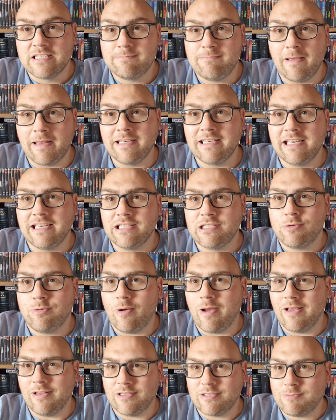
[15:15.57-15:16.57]
spending
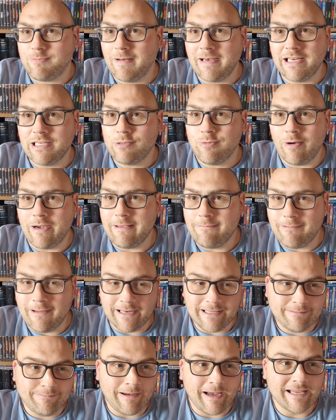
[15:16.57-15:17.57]
tw spending 20
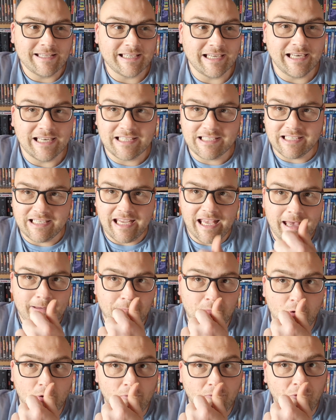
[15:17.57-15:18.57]
pence basically so
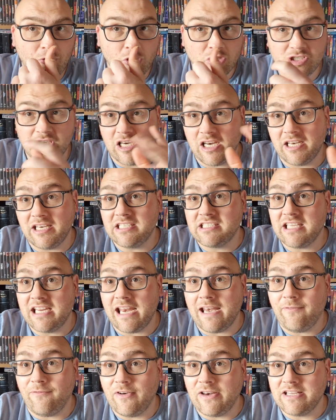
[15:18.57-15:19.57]
yeah but unfortunately i didn't
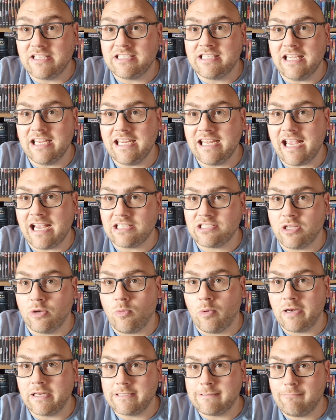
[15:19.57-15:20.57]
see anything in cex
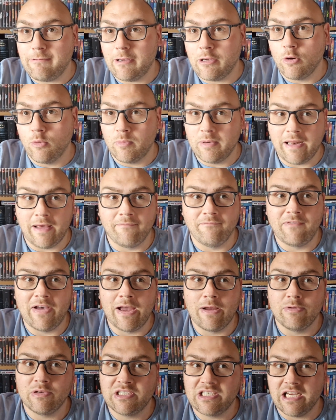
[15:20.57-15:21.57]
i wanted to pick up with that
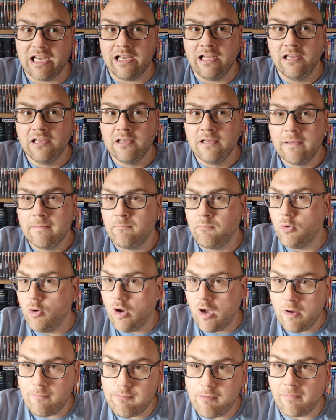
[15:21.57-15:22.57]
voucher
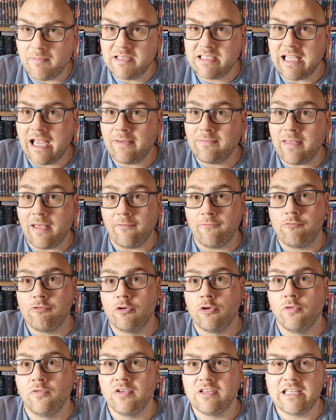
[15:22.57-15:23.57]
but i'll probably save that
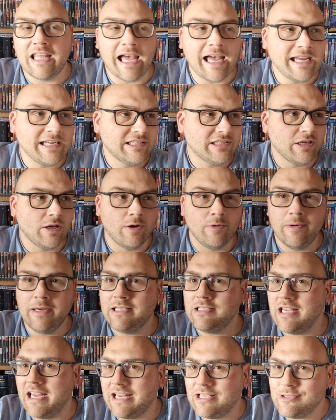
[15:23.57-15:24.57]
for another day so
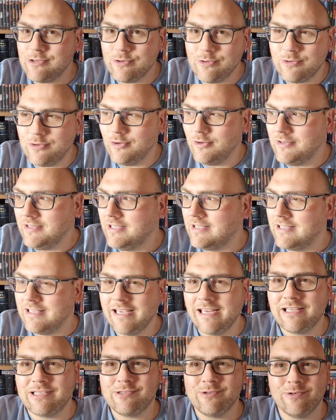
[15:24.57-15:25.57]
it's it's all good
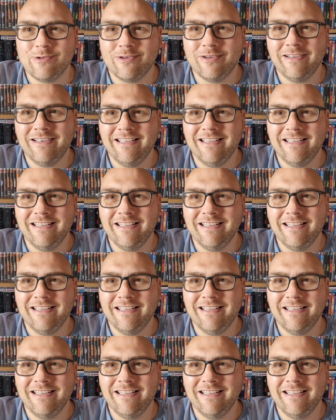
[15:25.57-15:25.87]
it's all